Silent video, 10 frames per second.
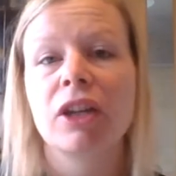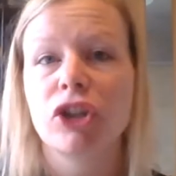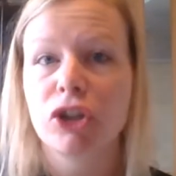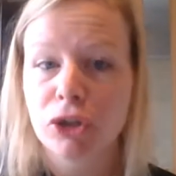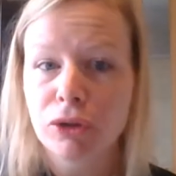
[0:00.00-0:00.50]

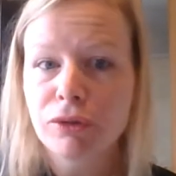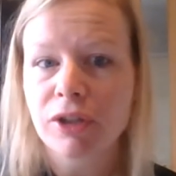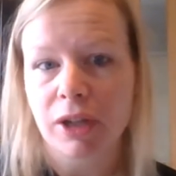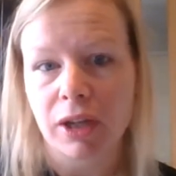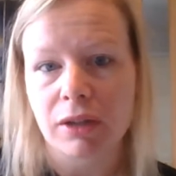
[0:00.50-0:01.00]
to use
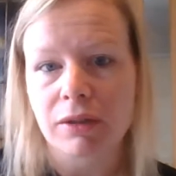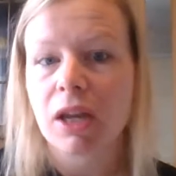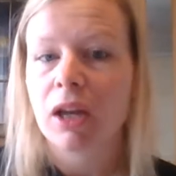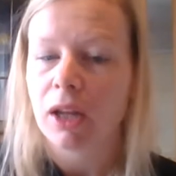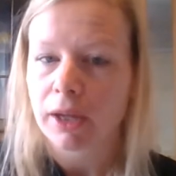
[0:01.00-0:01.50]
the girls
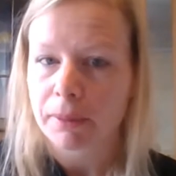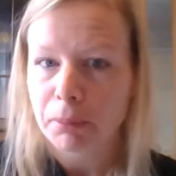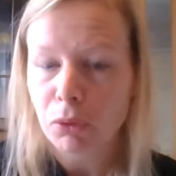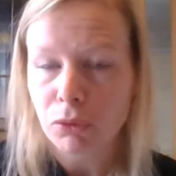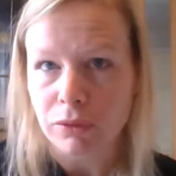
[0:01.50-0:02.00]
like
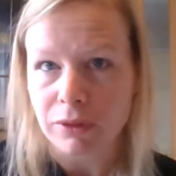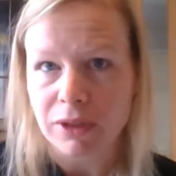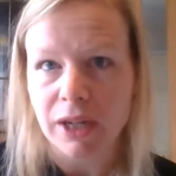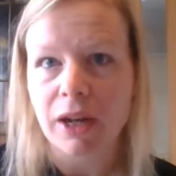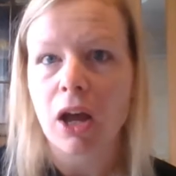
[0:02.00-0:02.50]
pawns
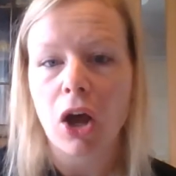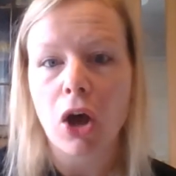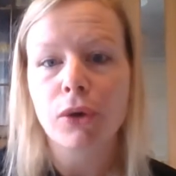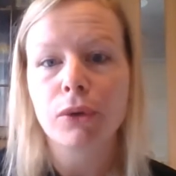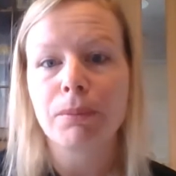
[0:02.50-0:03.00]
in her
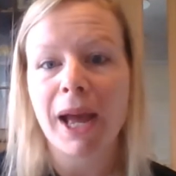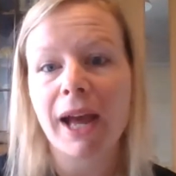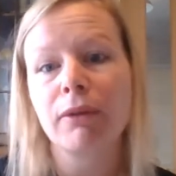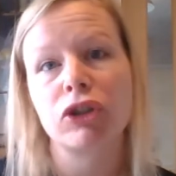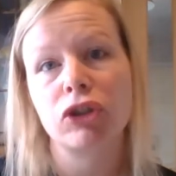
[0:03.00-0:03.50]
own
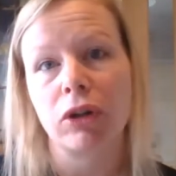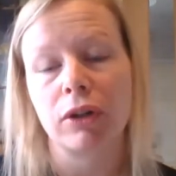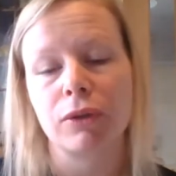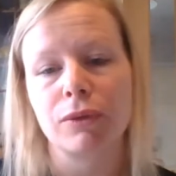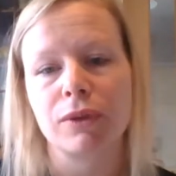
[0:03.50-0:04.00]
power
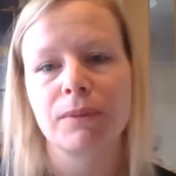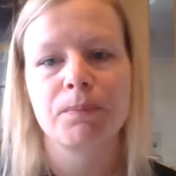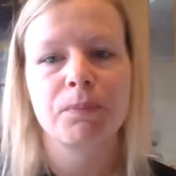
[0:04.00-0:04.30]
struggles.